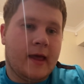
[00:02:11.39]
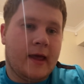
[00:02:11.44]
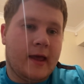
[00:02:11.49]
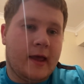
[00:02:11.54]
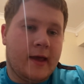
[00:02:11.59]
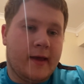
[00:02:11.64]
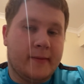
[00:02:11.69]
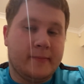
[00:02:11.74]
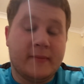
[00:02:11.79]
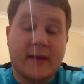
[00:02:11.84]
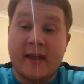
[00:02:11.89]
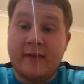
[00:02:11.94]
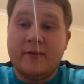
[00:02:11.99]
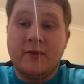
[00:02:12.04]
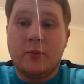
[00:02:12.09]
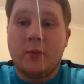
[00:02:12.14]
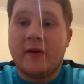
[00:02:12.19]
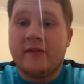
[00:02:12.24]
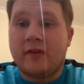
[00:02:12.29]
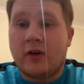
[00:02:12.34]

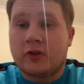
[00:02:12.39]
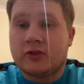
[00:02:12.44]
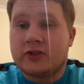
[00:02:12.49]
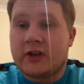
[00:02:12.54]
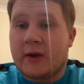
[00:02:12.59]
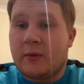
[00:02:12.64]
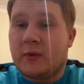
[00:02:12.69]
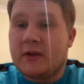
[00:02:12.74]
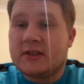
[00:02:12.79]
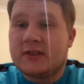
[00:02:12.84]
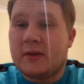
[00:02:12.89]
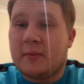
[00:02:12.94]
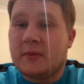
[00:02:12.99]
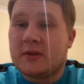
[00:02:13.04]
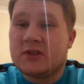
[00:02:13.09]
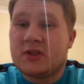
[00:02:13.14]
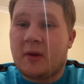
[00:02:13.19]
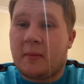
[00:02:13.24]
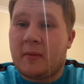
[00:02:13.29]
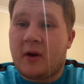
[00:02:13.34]
Even with Andre Wisdom
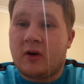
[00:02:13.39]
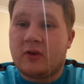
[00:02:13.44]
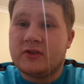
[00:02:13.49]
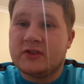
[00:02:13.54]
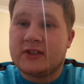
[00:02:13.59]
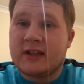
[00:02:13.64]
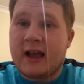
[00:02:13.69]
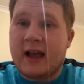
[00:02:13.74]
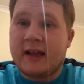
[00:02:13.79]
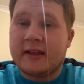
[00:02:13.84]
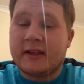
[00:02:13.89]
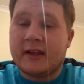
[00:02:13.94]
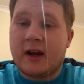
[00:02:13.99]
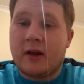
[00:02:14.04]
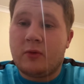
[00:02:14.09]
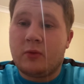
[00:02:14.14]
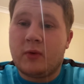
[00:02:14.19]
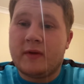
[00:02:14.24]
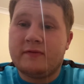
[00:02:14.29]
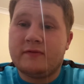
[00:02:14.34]
and Tom Lawrence out, you
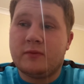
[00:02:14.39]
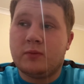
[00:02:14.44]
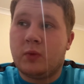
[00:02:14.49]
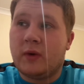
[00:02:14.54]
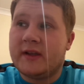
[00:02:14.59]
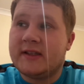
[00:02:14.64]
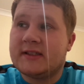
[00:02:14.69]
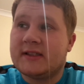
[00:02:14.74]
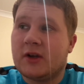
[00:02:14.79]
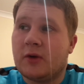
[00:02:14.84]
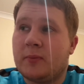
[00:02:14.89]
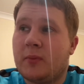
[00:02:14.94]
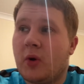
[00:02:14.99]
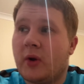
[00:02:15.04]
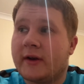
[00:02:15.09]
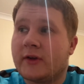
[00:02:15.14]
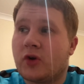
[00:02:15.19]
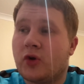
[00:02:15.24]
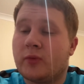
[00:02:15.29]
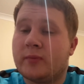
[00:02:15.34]
know, we're still
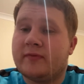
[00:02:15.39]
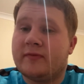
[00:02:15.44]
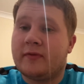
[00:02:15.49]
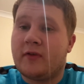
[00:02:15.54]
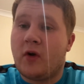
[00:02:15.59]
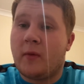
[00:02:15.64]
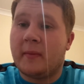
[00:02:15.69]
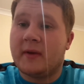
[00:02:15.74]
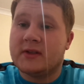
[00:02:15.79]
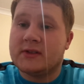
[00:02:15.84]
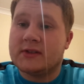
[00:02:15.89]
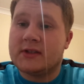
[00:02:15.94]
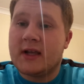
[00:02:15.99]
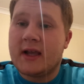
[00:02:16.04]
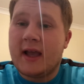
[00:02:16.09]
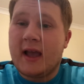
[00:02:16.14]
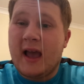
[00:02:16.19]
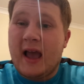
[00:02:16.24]
putting a good performance.